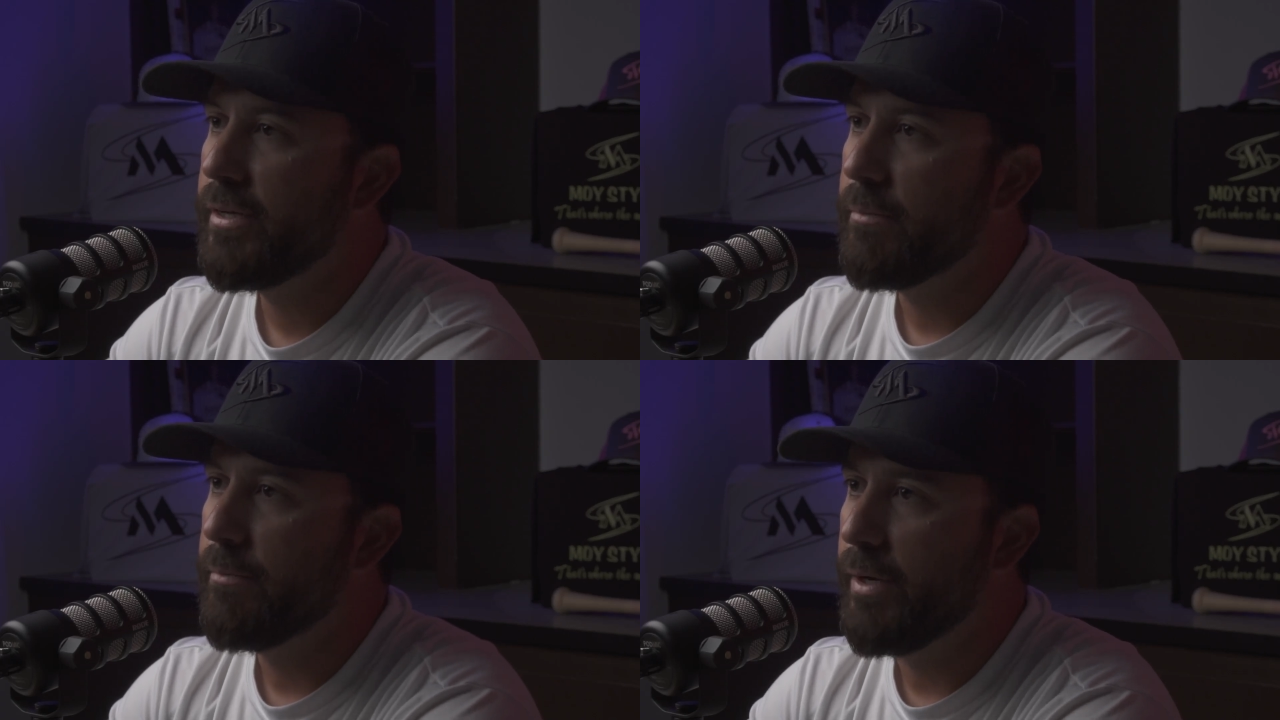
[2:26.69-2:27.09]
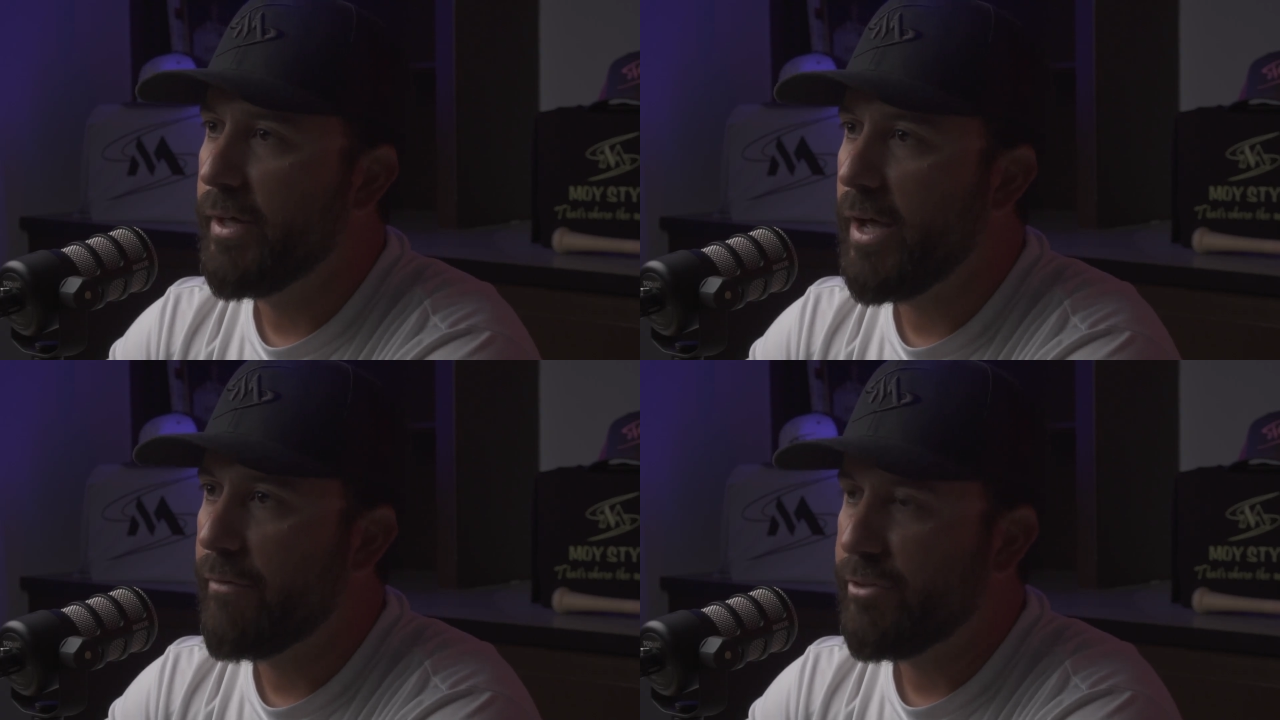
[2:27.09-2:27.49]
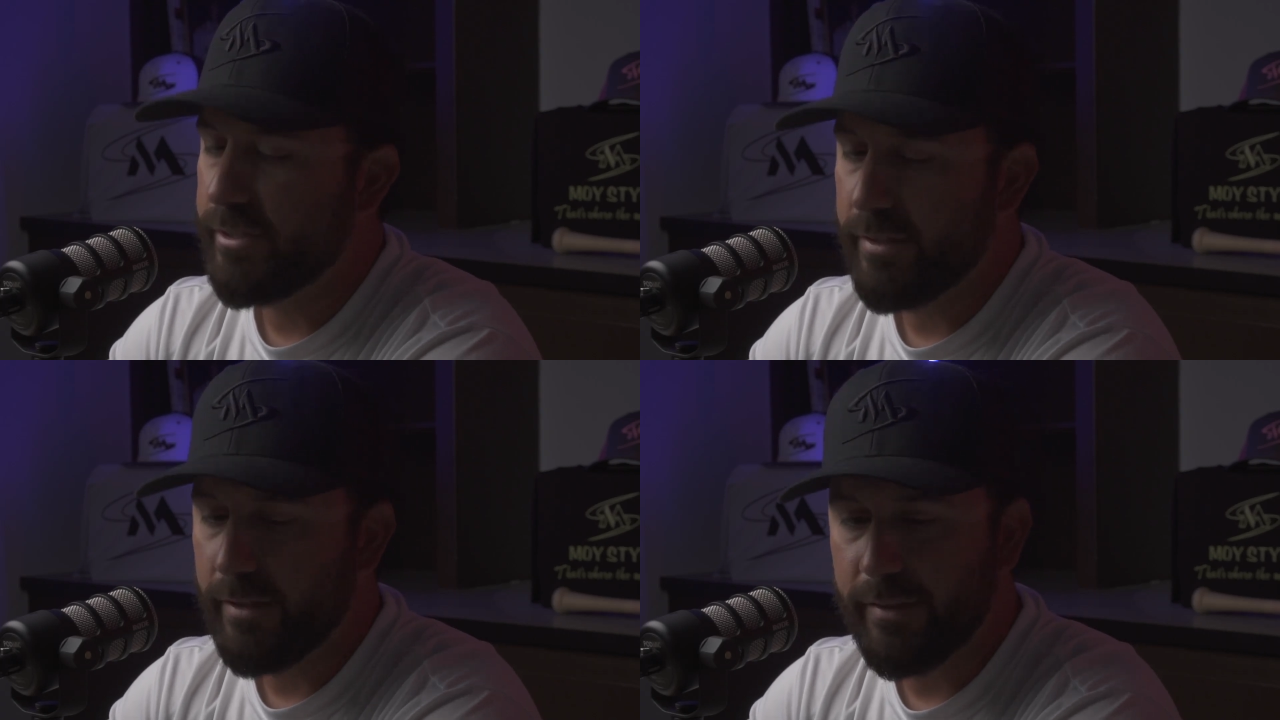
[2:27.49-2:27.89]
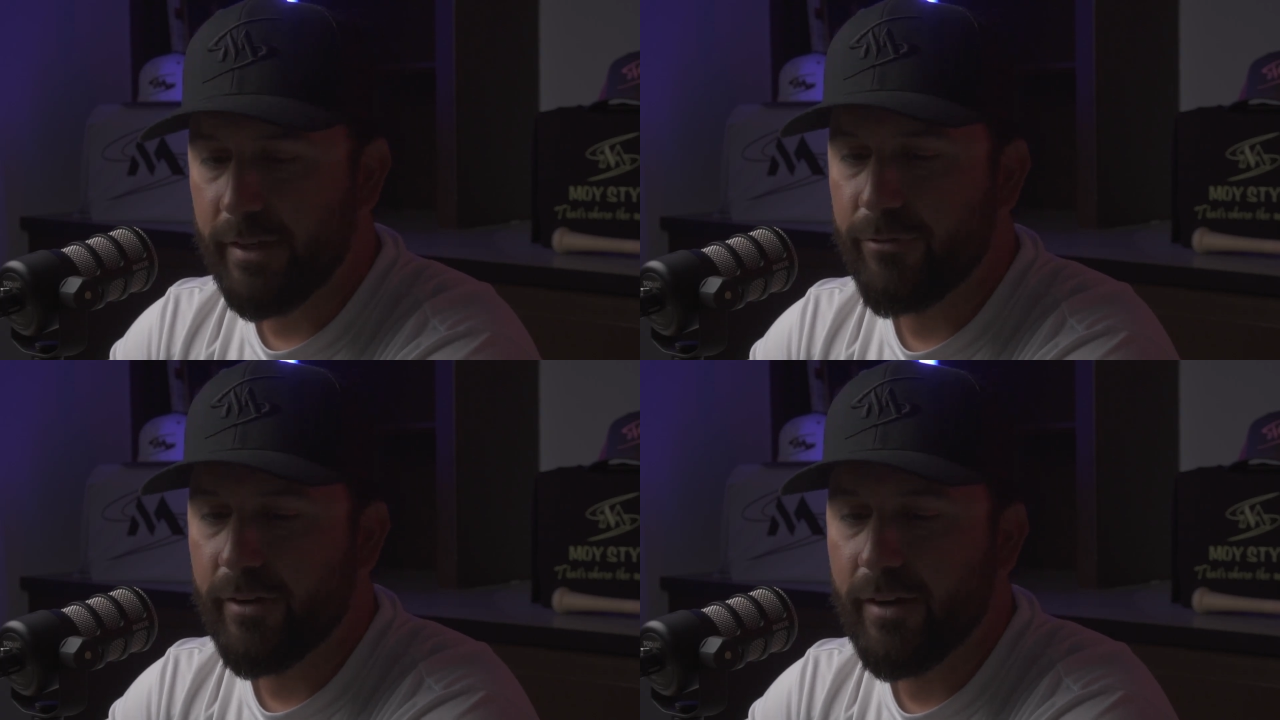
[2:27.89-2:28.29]
but obviously at
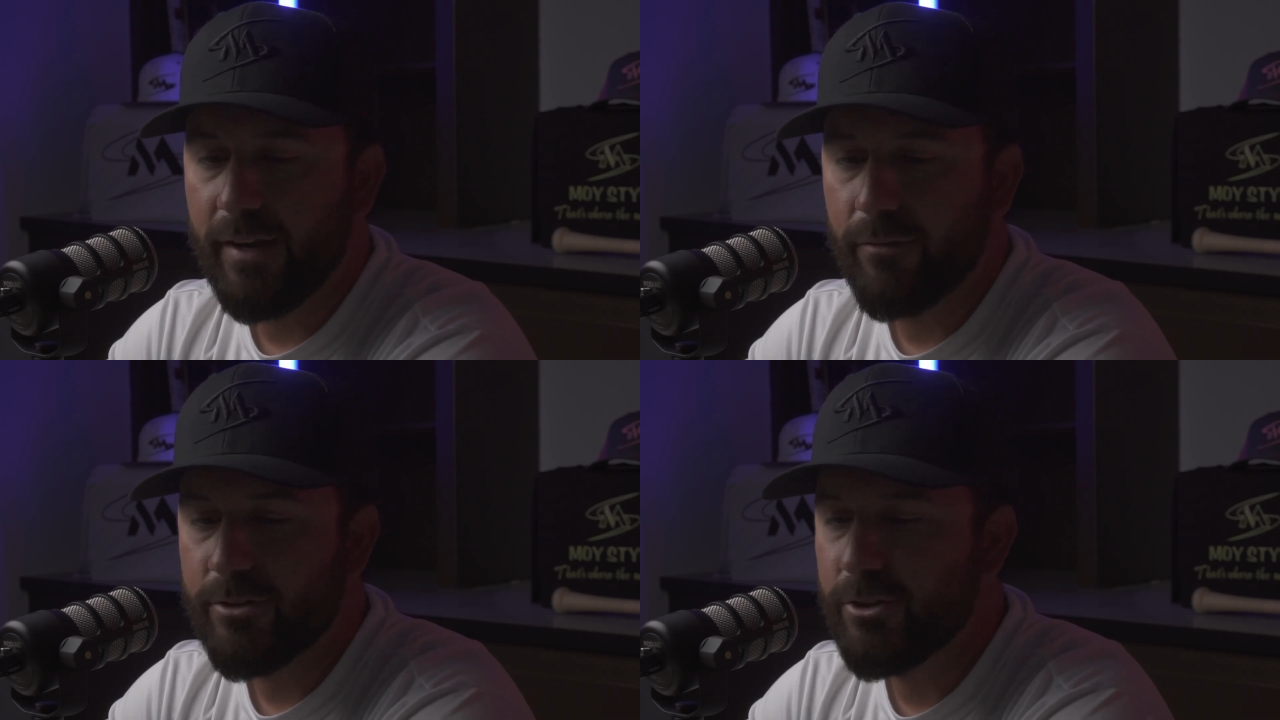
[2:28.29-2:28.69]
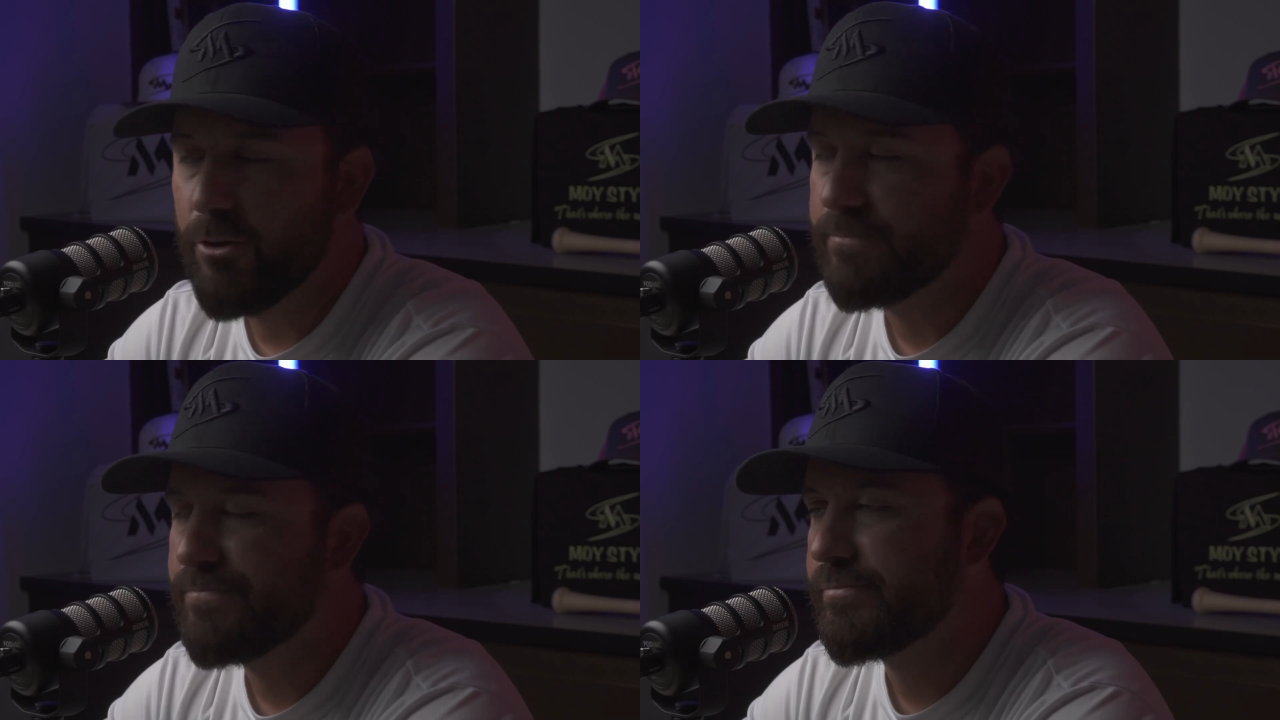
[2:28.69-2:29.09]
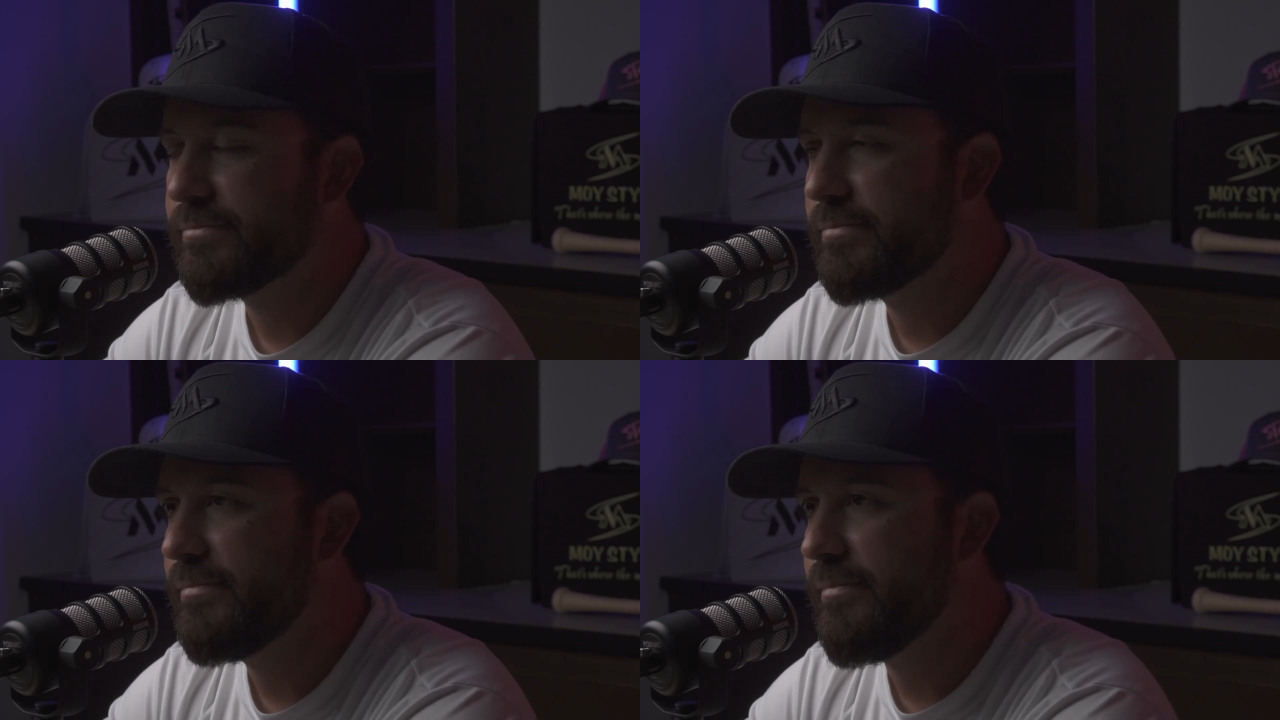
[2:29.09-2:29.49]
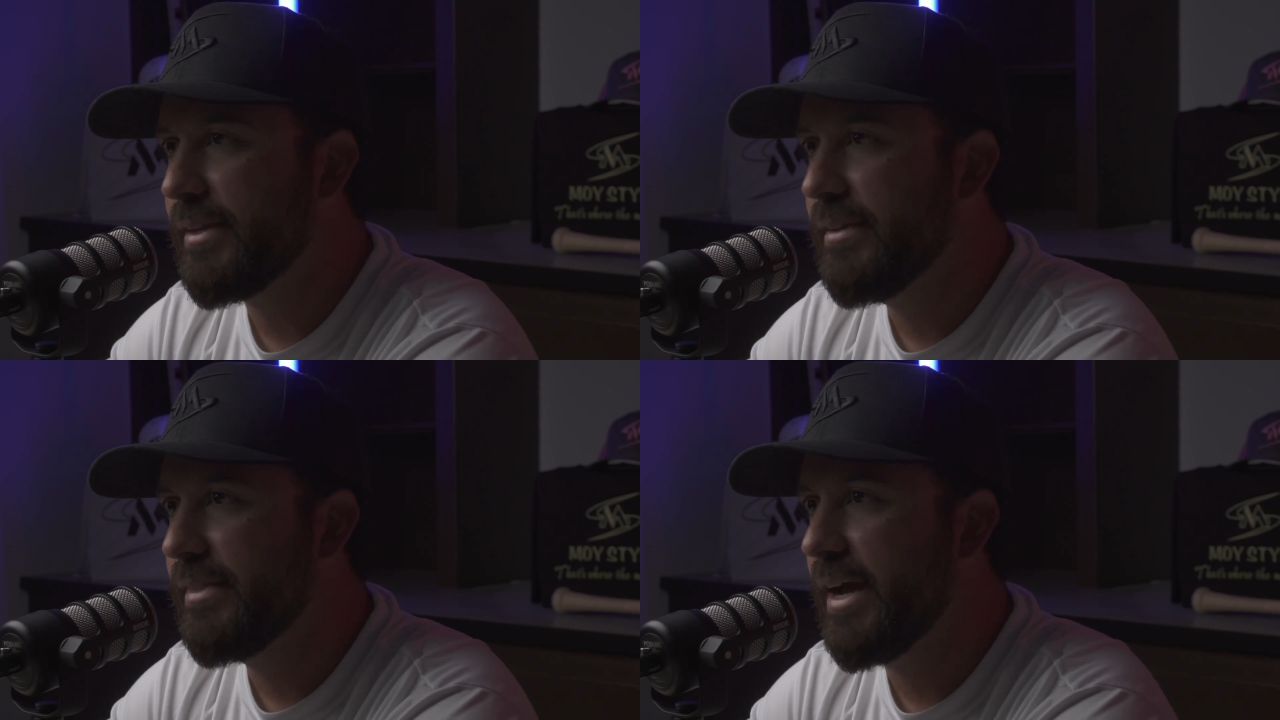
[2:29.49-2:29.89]
different levels. So
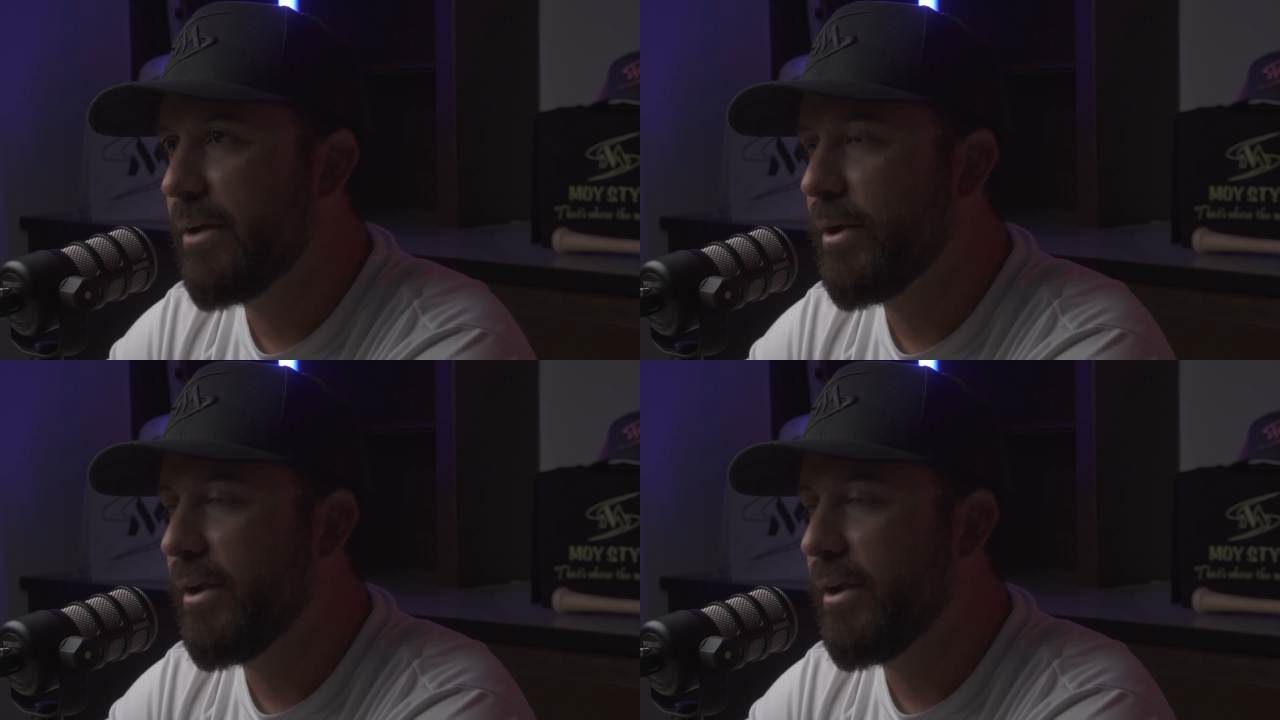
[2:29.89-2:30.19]
that right